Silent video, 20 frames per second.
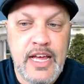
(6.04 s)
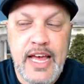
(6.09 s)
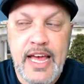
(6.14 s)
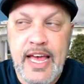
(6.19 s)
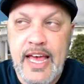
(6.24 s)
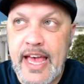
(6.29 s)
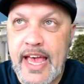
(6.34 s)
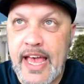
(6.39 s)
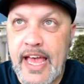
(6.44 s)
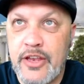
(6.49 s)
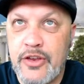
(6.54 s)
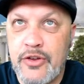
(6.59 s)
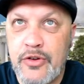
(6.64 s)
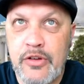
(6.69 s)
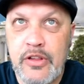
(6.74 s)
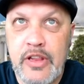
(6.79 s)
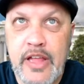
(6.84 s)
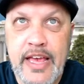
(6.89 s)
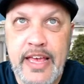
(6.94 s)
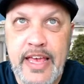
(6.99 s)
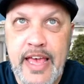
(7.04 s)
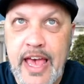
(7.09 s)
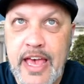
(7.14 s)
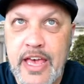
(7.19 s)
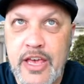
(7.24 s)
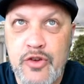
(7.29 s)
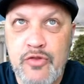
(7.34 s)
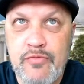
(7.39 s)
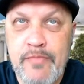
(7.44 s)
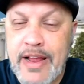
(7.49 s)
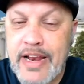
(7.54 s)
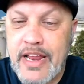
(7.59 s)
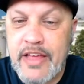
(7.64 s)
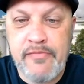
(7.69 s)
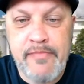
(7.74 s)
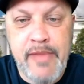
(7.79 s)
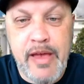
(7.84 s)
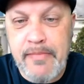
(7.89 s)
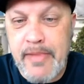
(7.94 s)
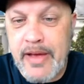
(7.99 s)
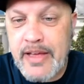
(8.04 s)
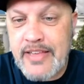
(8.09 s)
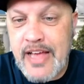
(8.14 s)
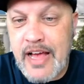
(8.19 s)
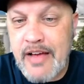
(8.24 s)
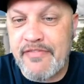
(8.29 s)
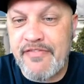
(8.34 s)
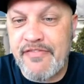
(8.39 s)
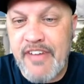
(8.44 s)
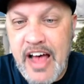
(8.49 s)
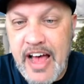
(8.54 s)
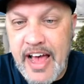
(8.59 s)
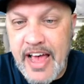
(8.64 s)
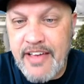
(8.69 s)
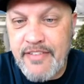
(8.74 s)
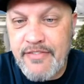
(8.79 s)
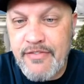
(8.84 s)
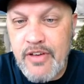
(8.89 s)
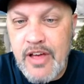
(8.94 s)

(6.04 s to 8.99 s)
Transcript: and you're like, hey, you might not even make my top five,